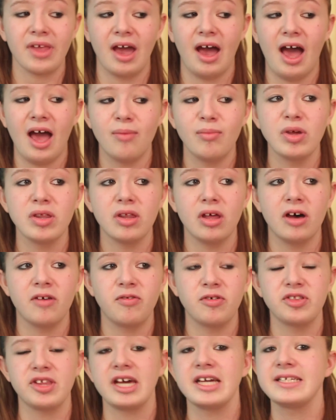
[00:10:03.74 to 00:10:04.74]
I'm in
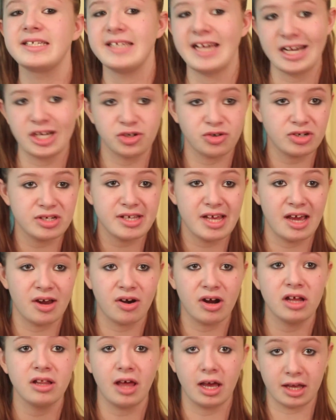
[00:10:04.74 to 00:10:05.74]
love with like Dangerous
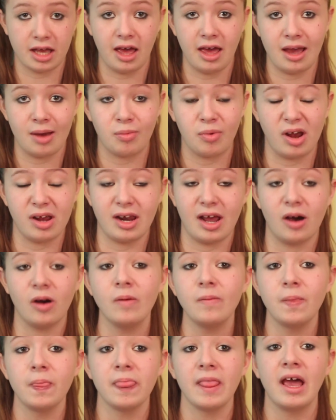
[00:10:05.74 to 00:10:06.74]
era, like I am right
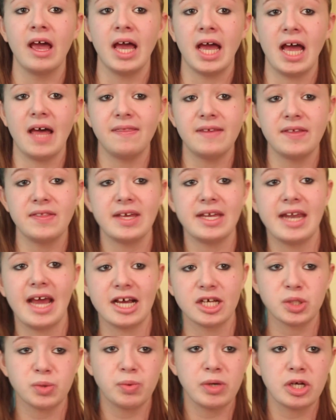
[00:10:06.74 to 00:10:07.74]
now. And then the
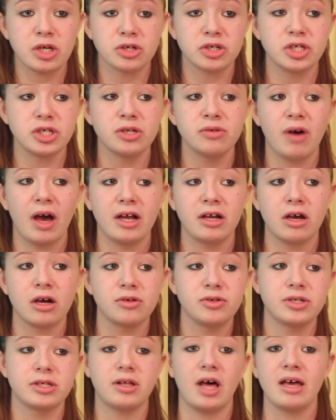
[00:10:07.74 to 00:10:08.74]
next week or two, I
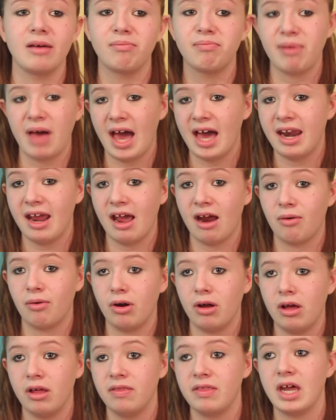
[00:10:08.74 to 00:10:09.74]
go to like Bad
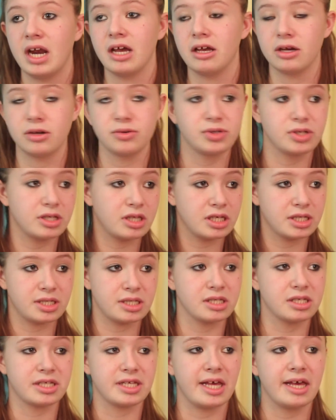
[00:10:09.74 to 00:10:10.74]
era. Then I go to
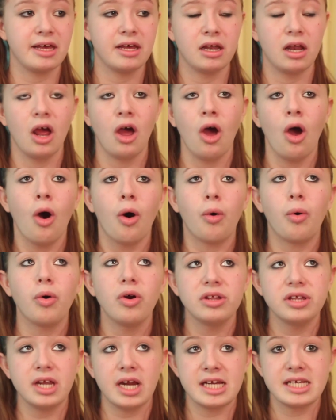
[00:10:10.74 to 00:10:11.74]
This Is It.
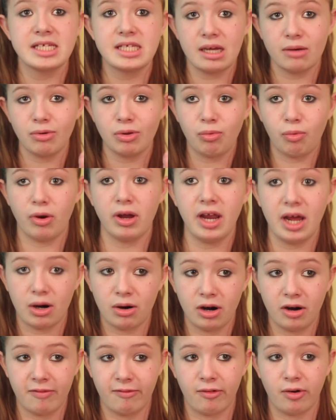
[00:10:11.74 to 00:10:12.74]
Or then I stick with one
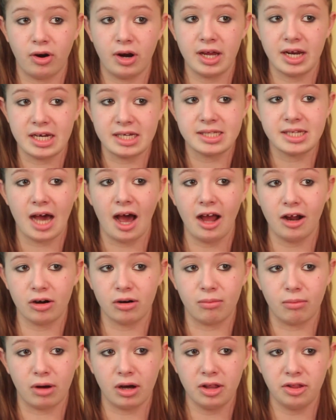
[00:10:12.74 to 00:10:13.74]
era for an
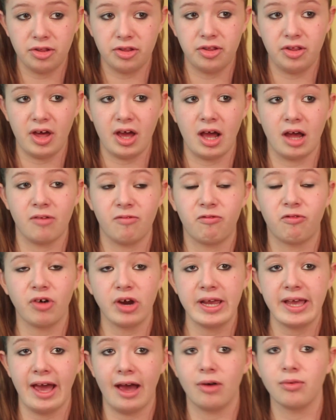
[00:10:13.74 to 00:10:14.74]
entire month and
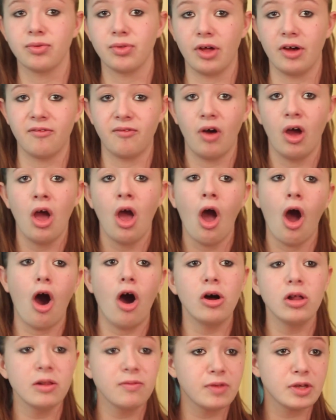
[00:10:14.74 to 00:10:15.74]
freak out and love
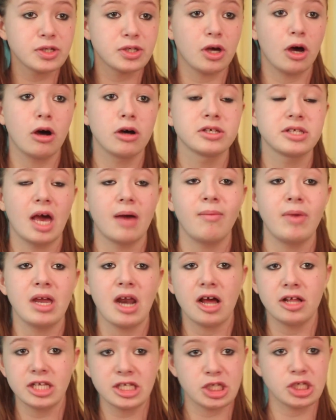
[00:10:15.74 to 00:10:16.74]
all of the songs. I mean,
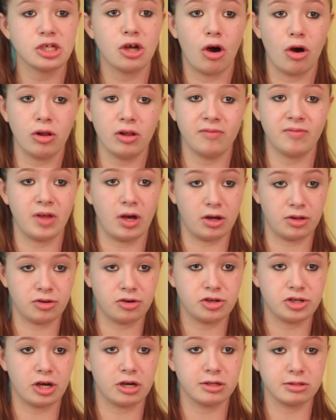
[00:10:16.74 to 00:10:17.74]
I listen to all of the
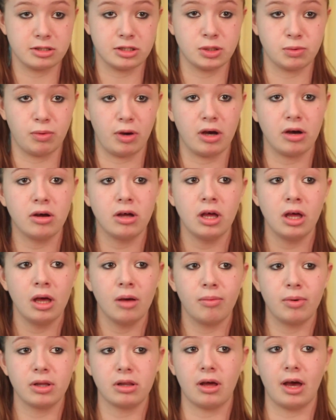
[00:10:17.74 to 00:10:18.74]
other songs as well.
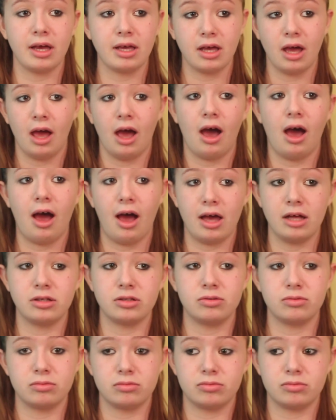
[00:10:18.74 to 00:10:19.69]
But like, I